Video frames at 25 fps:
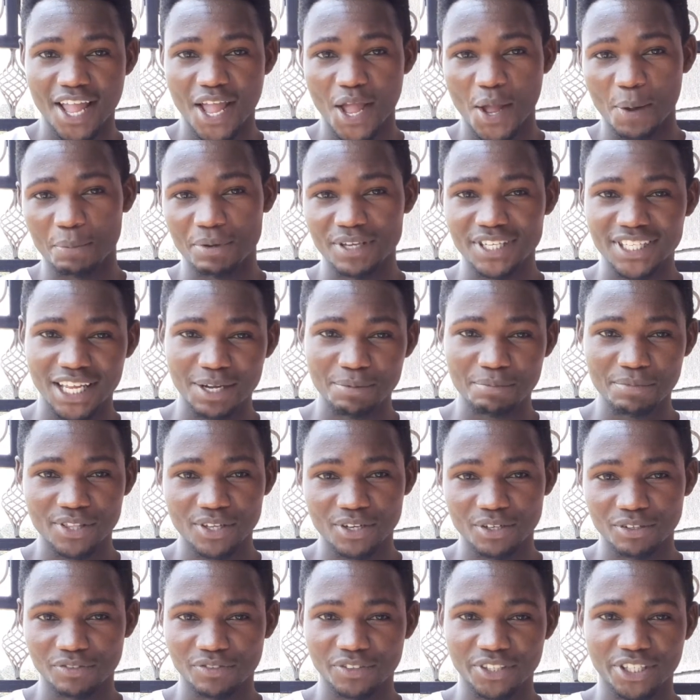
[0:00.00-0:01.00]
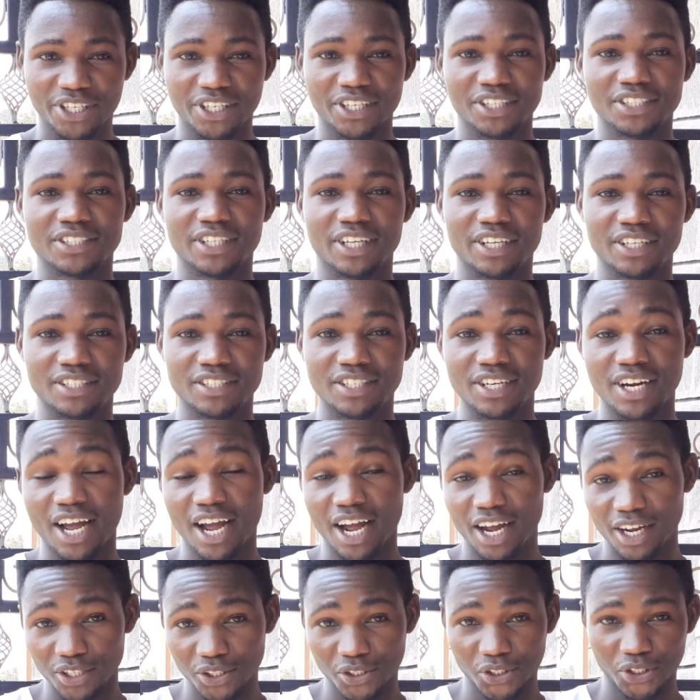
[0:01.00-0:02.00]
be something of great aid
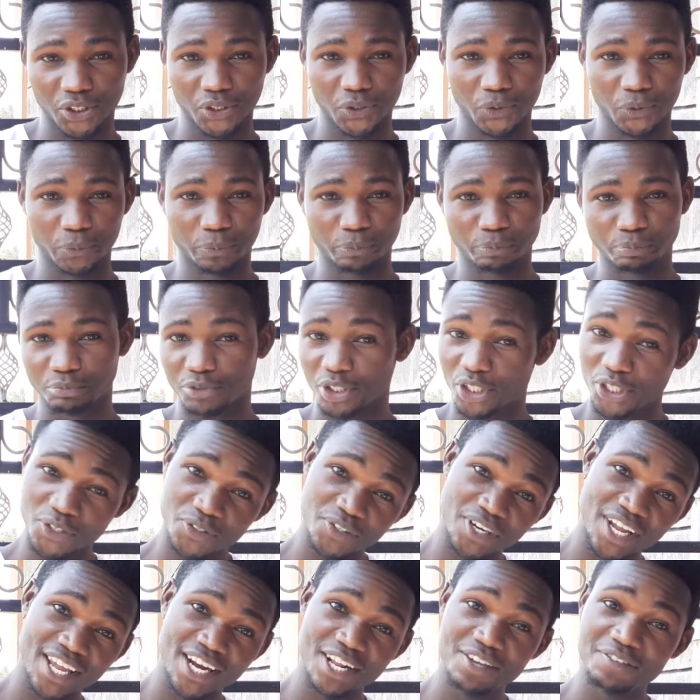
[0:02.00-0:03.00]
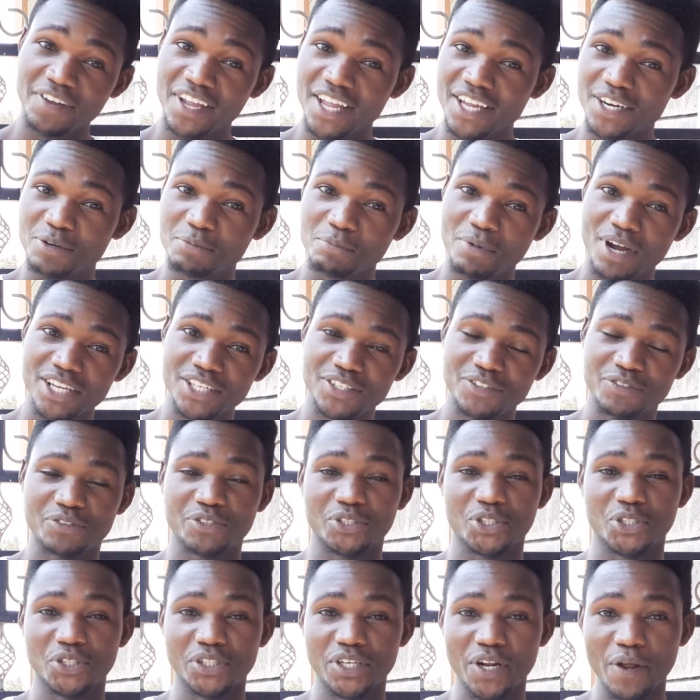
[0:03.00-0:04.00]
to you. So I never had much for
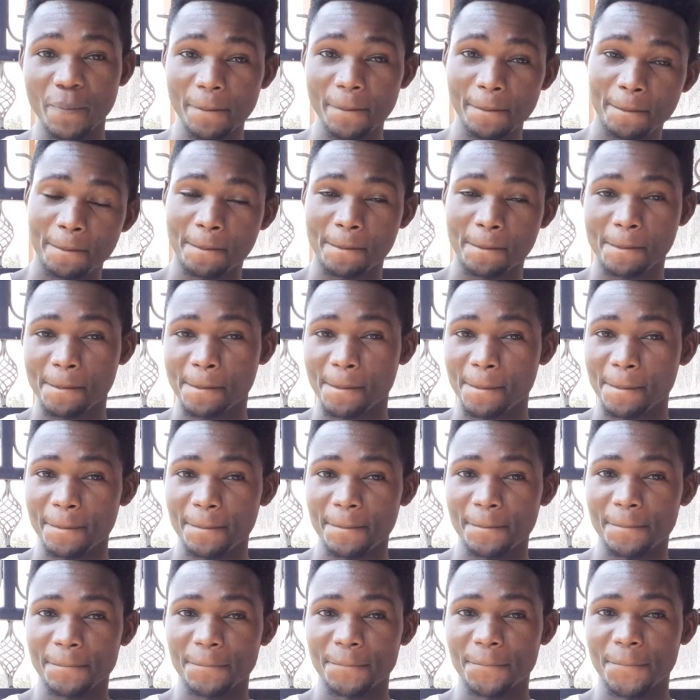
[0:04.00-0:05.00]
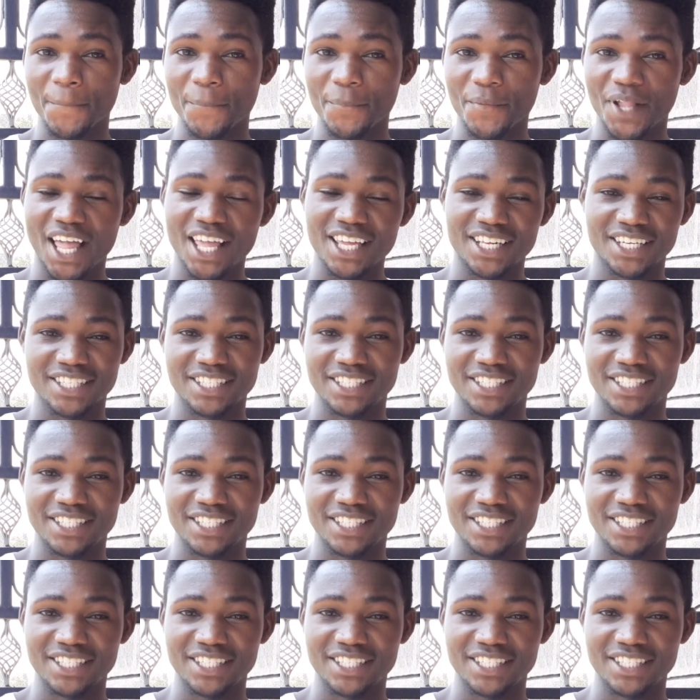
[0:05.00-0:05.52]
today, it's